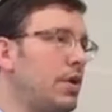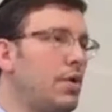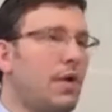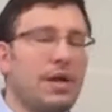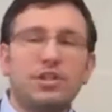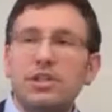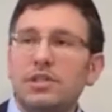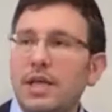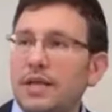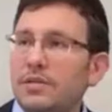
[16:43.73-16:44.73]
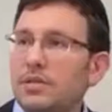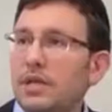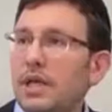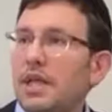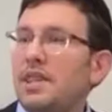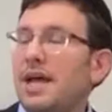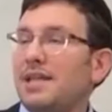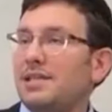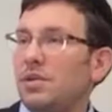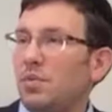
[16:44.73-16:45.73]
Rashi says
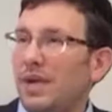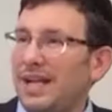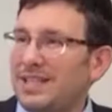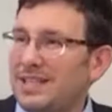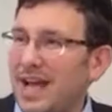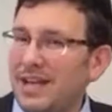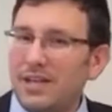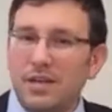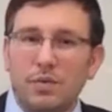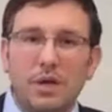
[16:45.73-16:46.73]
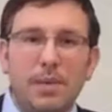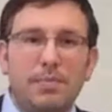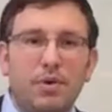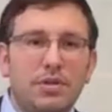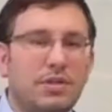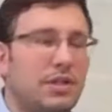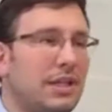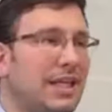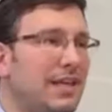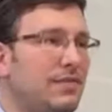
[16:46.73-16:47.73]
that when a tzaddik, when a person
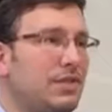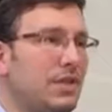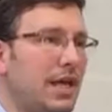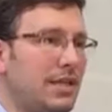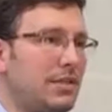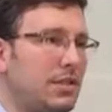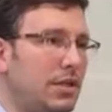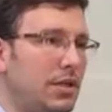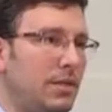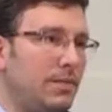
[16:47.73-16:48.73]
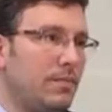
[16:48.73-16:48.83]
leaves a city,